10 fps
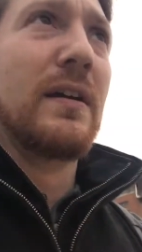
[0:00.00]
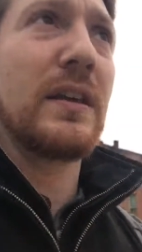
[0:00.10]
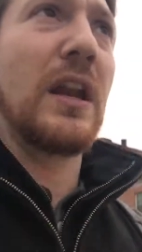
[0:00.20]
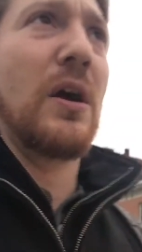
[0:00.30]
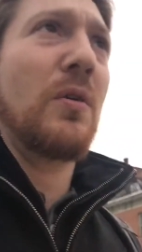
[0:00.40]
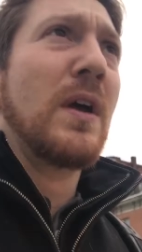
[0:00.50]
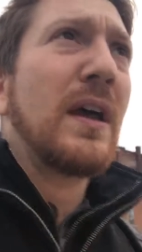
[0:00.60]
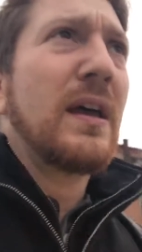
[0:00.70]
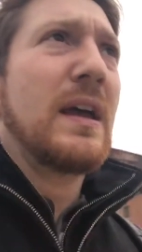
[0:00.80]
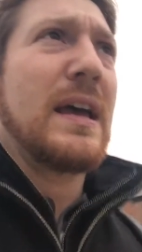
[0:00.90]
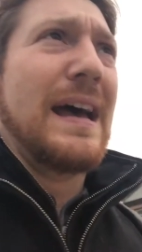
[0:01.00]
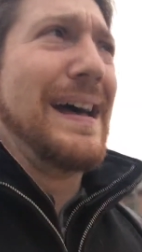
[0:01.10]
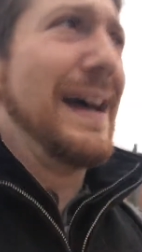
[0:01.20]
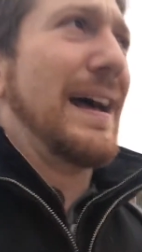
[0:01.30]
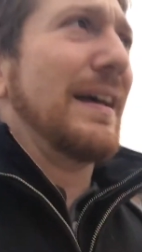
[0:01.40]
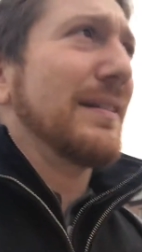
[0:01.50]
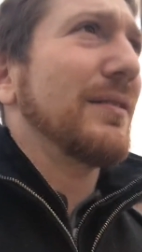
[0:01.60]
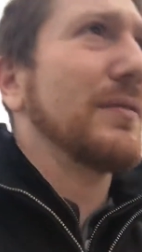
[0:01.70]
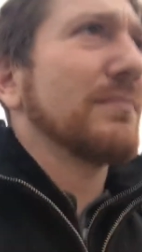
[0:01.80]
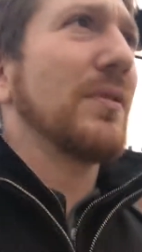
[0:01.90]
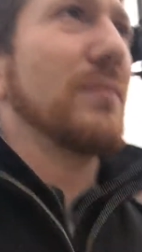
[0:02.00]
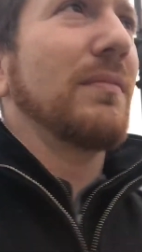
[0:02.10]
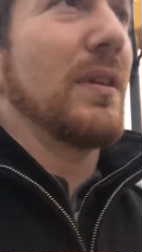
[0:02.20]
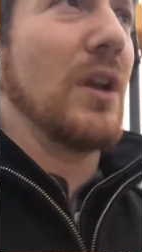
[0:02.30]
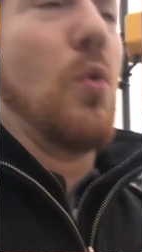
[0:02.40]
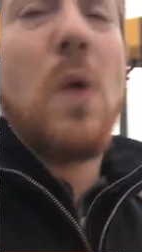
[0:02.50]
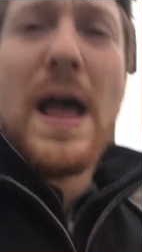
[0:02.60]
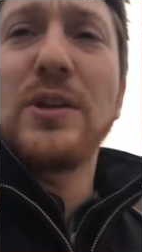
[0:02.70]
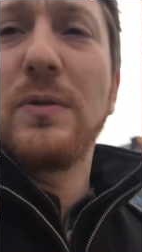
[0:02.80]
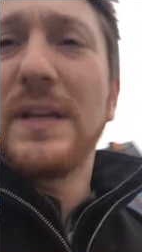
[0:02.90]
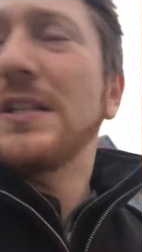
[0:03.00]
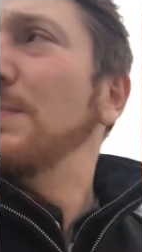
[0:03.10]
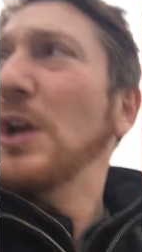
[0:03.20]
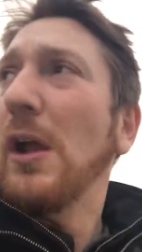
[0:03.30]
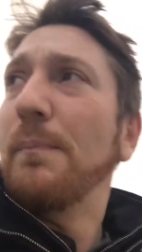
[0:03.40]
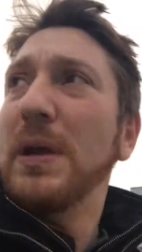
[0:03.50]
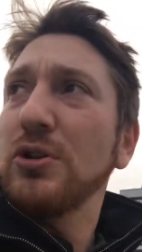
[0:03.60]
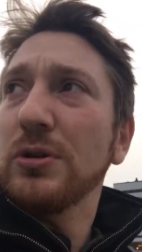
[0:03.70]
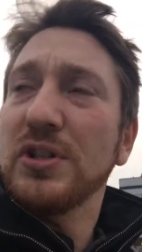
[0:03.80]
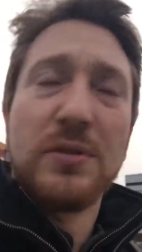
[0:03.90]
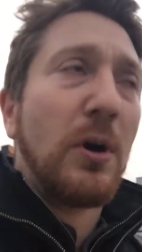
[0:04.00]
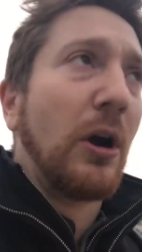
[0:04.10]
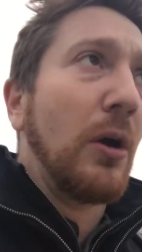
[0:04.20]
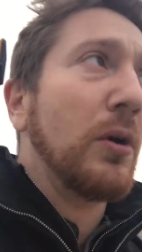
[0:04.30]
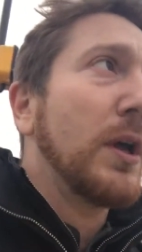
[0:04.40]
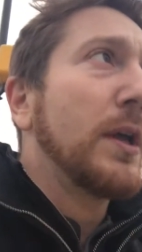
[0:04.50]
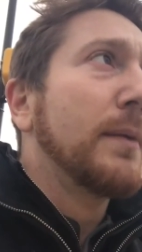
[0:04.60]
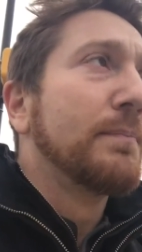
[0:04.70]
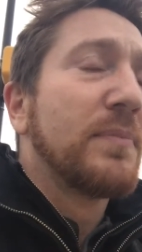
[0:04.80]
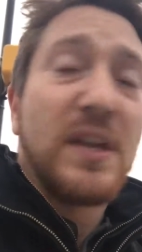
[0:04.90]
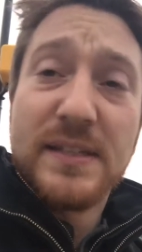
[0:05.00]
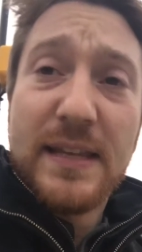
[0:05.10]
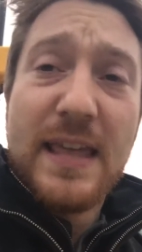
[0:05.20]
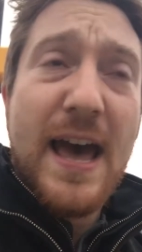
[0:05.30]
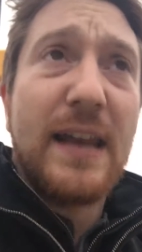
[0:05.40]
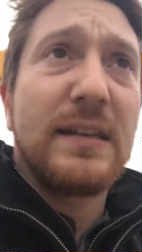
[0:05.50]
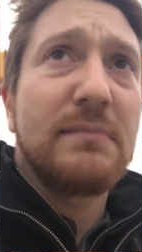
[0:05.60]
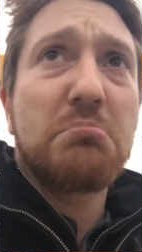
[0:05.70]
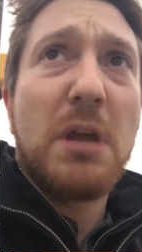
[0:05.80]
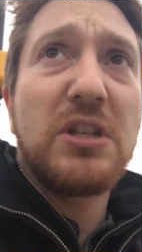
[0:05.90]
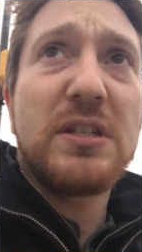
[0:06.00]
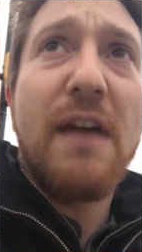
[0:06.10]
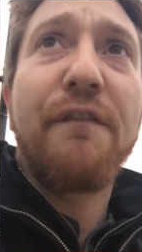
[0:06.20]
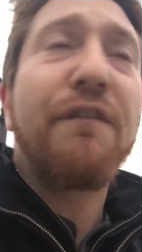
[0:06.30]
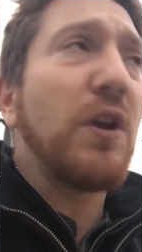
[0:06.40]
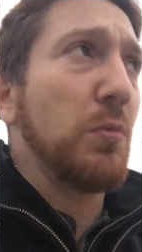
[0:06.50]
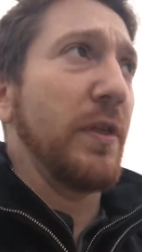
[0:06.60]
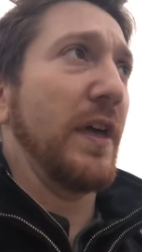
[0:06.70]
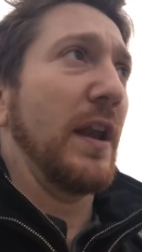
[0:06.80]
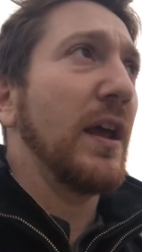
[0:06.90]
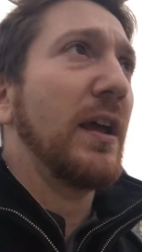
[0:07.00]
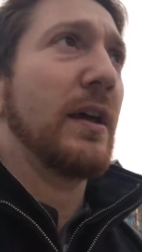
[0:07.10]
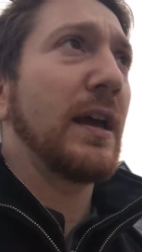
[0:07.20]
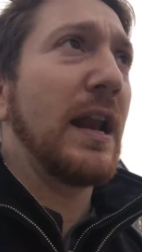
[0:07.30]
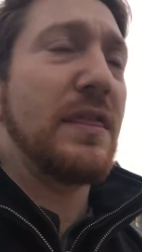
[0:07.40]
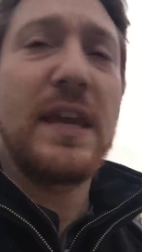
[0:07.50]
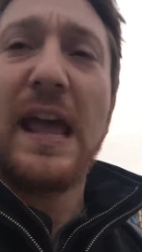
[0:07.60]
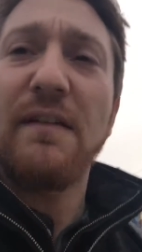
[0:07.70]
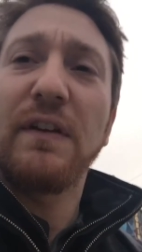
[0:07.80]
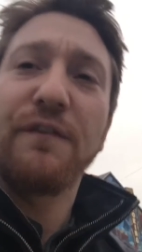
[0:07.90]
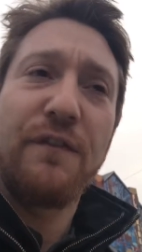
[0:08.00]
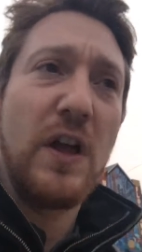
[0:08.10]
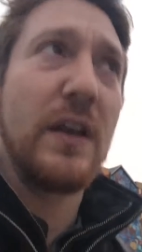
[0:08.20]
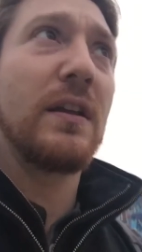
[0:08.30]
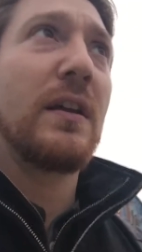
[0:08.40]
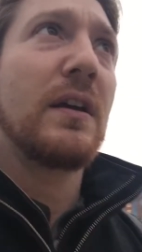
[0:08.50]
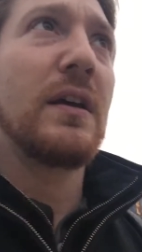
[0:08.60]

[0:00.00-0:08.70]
you know, uh, you know why you need to be on Pinterest tomorrow things like that, is I just have fun with it. And I think having fun